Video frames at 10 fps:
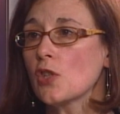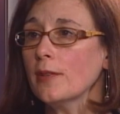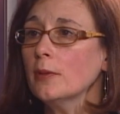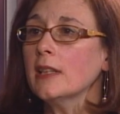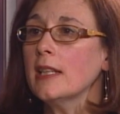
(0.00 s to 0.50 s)

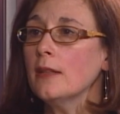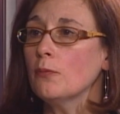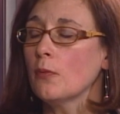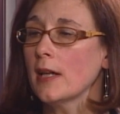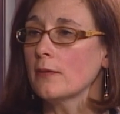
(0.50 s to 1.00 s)
generally
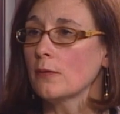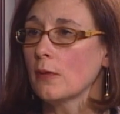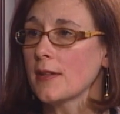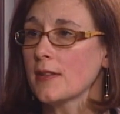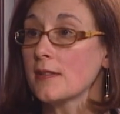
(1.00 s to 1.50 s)
what
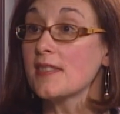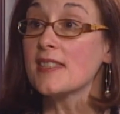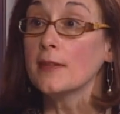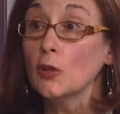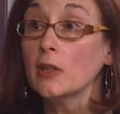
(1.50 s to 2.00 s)
what the
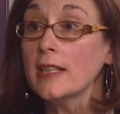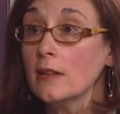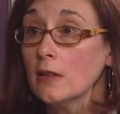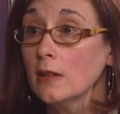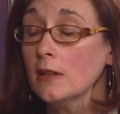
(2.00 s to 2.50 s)
civil
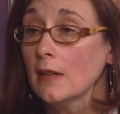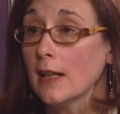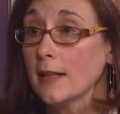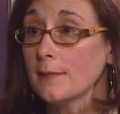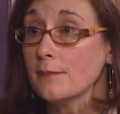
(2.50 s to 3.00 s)
legal
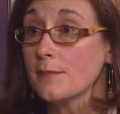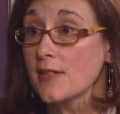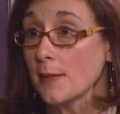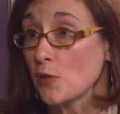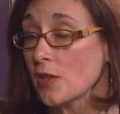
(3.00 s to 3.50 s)
um, mm -hmm.
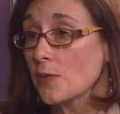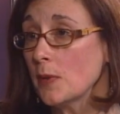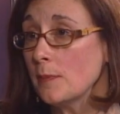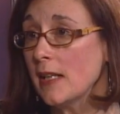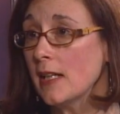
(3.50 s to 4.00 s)
subjects
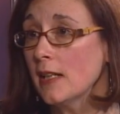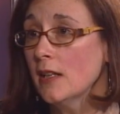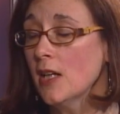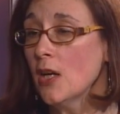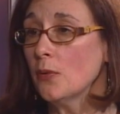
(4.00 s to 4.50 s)
would be
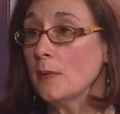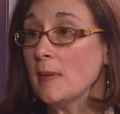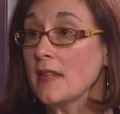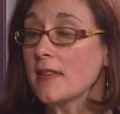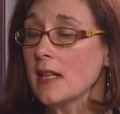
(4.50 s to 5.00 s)
would
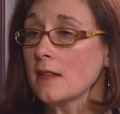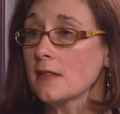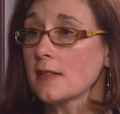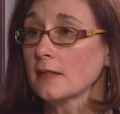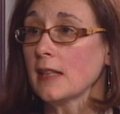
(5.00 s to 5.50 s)
be
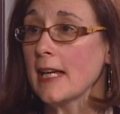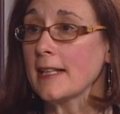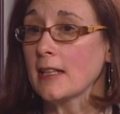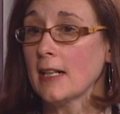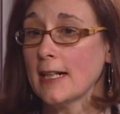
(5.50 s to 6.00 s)
things
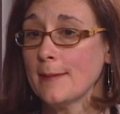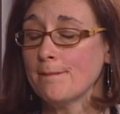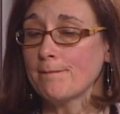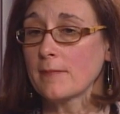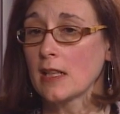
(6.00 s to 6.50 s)
like
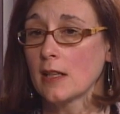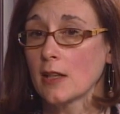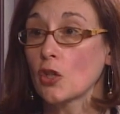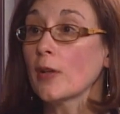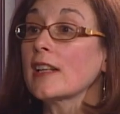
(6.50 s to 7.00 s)
um,
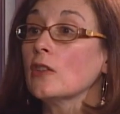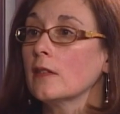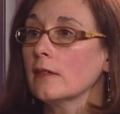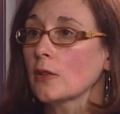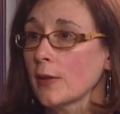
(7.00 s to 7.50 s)
uh,
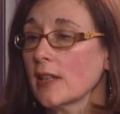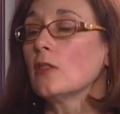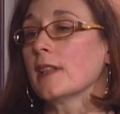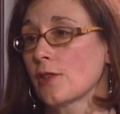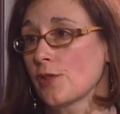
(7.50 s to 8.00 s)
critical
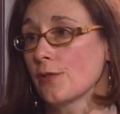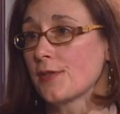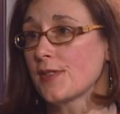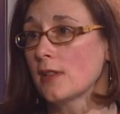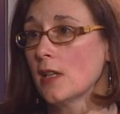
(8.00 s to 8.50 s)
critical
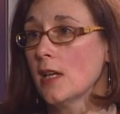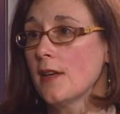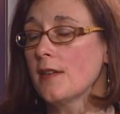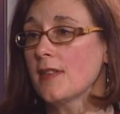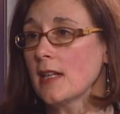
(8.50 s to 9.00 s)
issues.
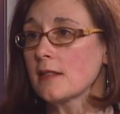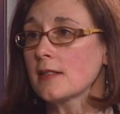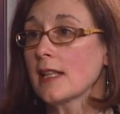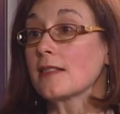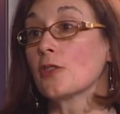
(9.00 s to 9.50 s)
Okay.
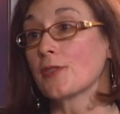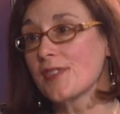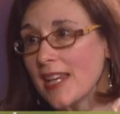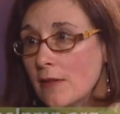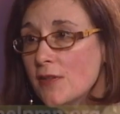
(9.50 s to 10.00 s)
Things like your
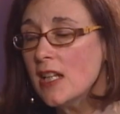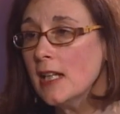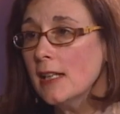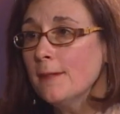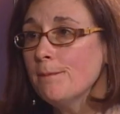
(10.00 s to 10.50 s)

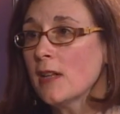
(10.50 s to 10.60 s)
safety,